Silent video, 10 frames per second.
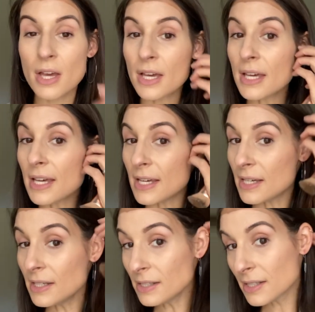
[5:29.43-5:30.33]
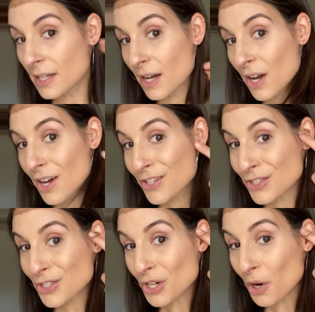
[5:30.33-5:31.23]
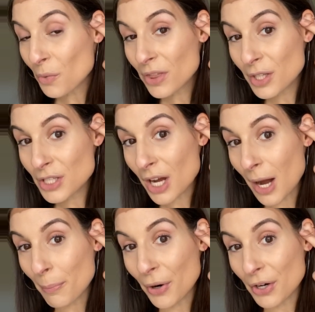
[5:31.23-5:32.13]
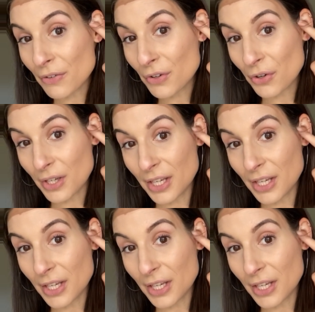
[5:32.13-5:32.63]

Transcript: is start with the top part of your